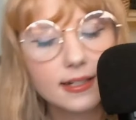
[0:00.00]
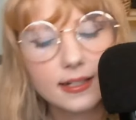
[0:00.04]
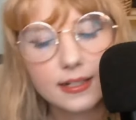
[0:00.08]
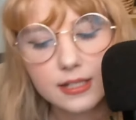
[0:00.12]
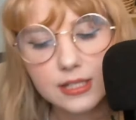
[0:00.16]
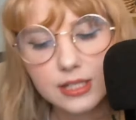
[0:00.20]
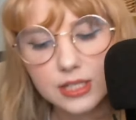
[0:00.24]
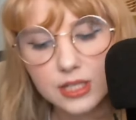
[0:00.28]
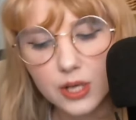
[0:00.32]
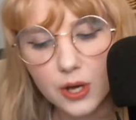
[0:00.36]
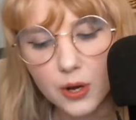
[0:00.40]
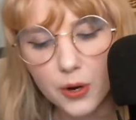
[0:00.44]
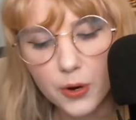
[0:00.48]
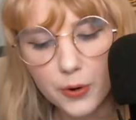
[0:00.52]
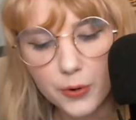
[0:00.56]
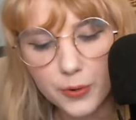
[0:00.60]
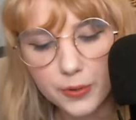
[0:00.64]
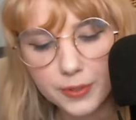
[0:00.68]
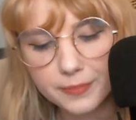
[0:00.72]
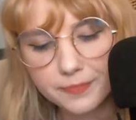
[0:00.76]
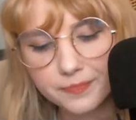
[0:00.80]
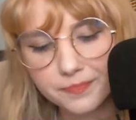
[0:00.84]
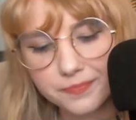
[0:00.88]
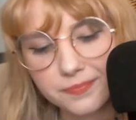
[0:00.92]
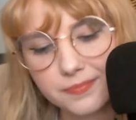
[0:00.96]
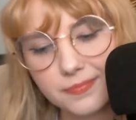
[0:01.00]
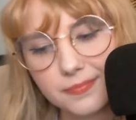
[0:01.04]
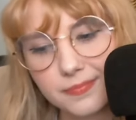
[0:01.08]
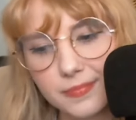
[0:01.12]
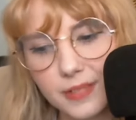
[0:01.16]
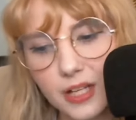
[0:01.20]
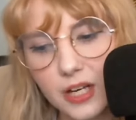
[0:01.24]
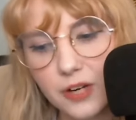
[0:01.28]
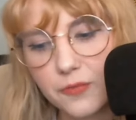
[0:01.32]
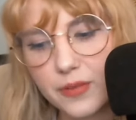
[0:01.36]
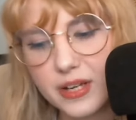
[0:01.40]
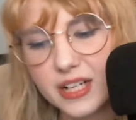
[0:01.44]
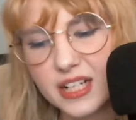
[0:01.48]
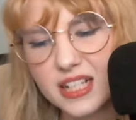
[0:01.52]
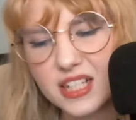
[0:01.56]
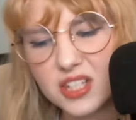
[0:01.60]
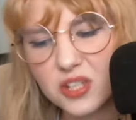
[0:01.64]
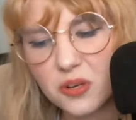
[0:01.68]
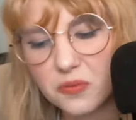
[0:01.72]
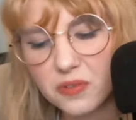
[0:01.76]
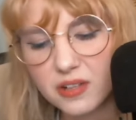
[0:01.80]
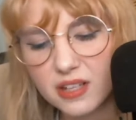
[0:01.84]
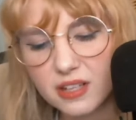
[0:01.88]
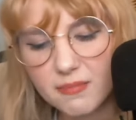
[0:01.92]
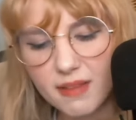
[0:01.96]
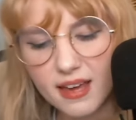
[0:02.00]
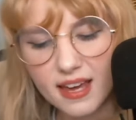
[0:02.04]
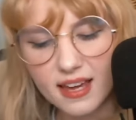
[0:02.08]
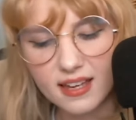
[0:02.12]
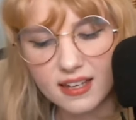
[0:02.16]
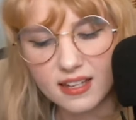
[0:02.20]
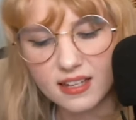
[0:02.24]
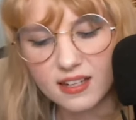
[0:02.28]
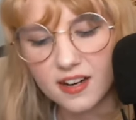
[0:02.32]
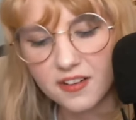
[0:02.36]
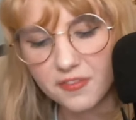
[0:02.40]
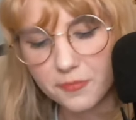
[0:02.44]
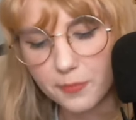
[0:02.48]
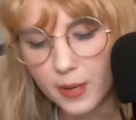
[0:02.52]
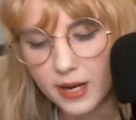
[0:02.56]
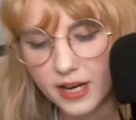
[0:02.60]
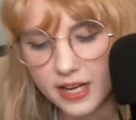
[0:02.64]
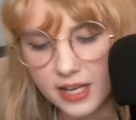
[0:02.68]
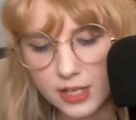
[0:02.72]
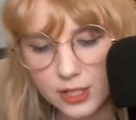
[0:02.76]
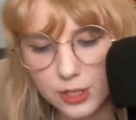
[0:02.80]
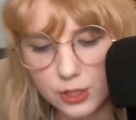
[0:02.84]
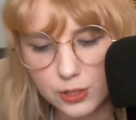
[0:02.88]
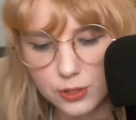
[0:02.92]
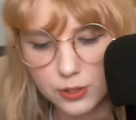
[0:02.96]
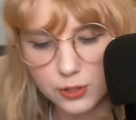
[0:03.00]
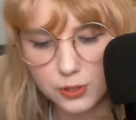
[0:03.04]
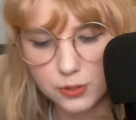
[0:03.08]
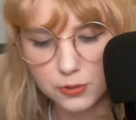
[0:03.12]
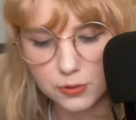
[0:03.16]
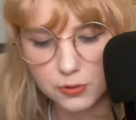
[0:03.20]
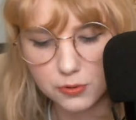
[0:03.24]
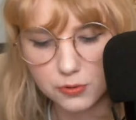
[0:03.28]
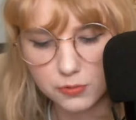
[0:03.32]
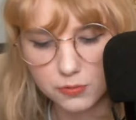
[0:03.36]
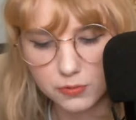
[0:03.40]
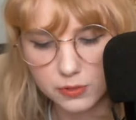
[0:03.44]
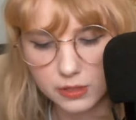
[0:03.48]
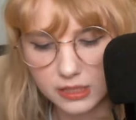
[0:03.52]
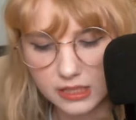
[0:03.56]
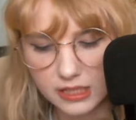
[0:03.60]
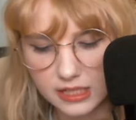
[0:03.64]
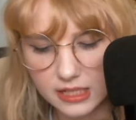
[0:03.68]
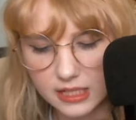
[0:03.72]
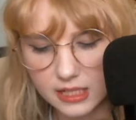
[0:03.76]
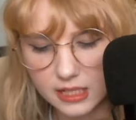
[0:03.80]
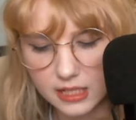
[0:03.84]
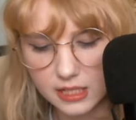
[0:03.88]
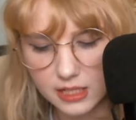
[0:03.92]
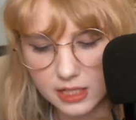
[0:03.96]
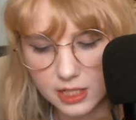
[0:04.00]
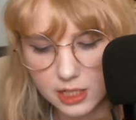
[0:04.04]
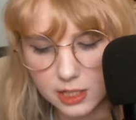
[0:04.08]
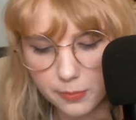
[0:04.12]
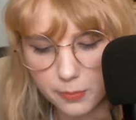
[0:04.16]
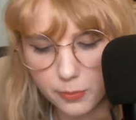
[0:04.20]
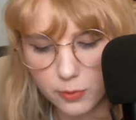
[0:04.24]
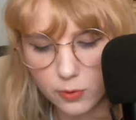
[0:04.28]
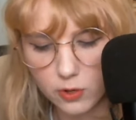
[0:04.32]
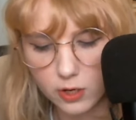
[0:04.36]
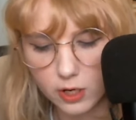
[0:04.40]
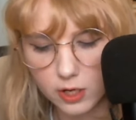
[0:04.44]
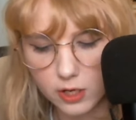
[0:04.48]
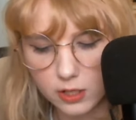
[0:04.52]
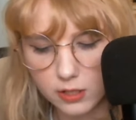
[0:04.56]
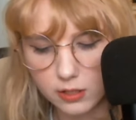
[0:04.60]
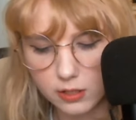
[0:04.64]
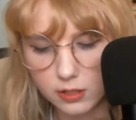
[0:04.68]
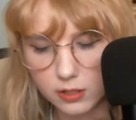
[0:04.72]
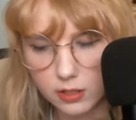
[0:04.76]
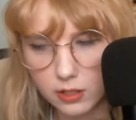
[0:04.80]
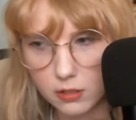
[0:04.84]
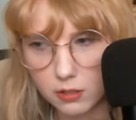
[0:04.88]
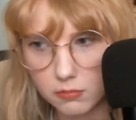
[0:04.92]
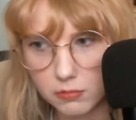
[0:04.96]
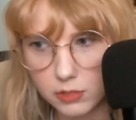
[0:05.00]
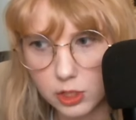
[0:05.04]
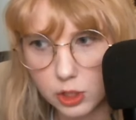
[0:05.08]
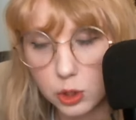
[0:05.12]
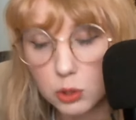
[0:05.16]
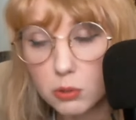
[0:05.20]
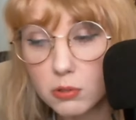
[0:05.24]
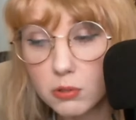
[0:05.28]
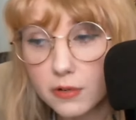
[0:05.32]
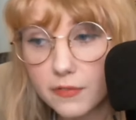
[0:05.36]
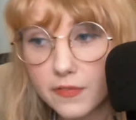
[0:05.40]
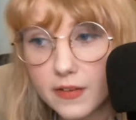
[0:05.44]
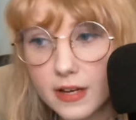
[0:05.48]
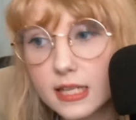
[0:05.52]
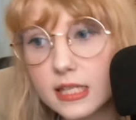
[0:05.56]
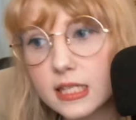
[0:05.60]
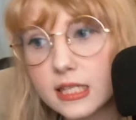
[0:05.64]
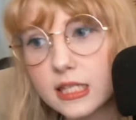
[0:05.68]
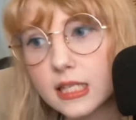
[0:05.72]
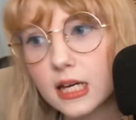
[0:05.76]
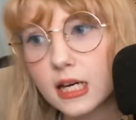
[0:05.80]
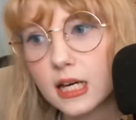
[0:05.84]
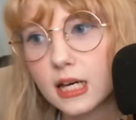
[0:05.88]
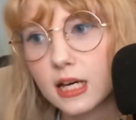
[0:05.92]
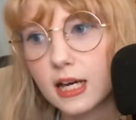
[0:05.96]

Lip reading: So we just don't really make enough money to really support, you know, the two of us.